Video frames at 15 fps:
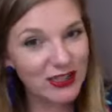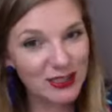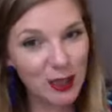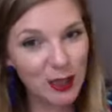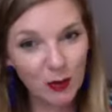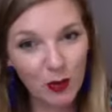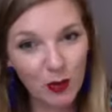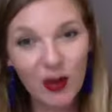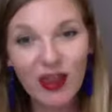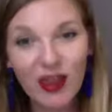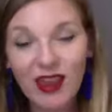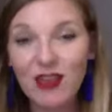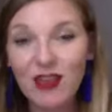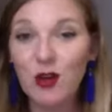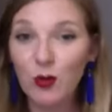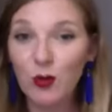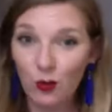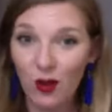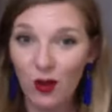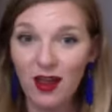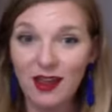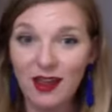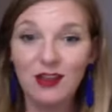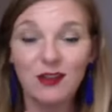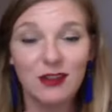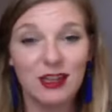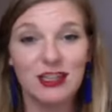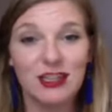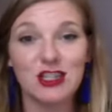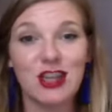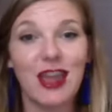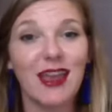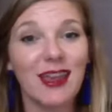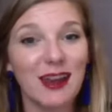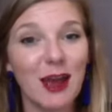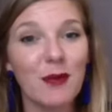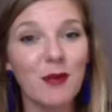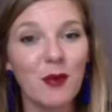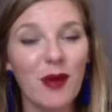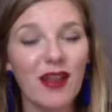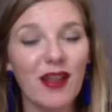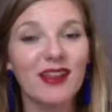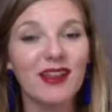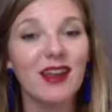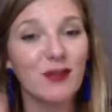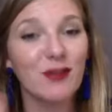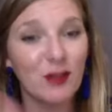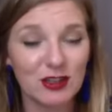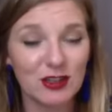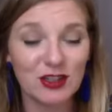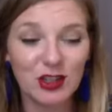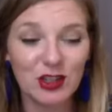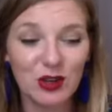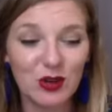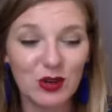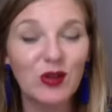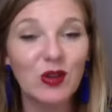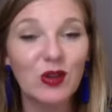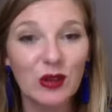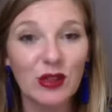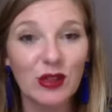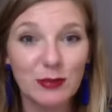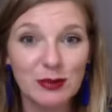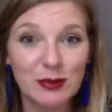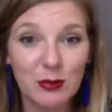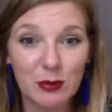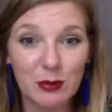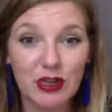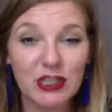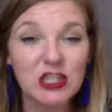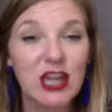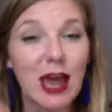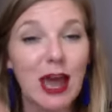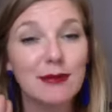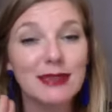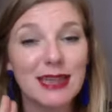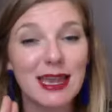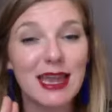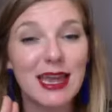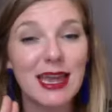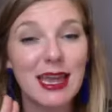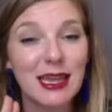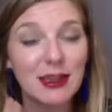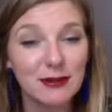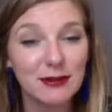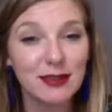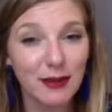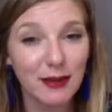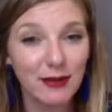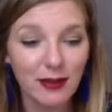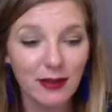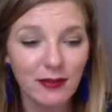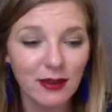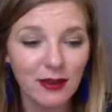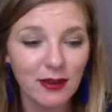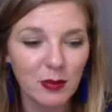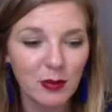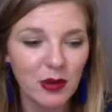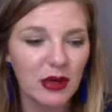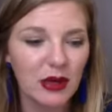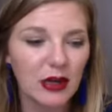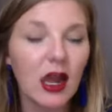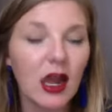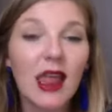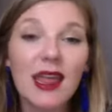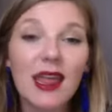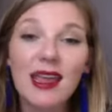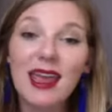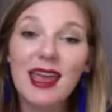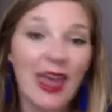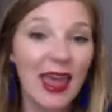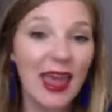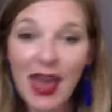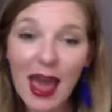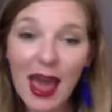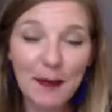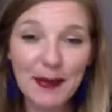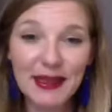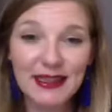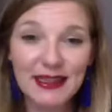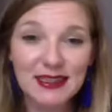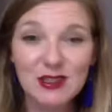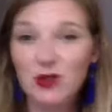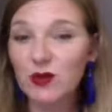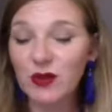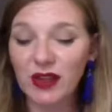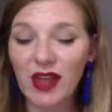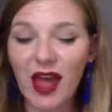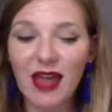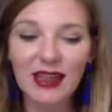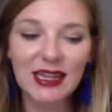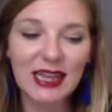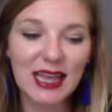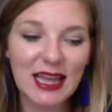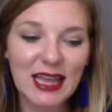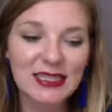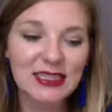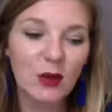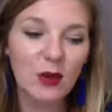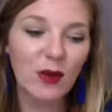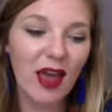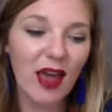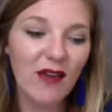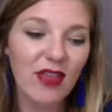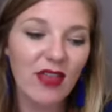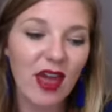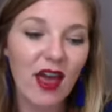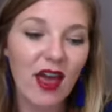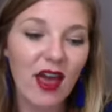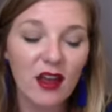some point. Either 1, you didn't shake it up well enough, or 2, your lips were pretty chapped, and you definitely feel the burn. It happens. The reality is that we have the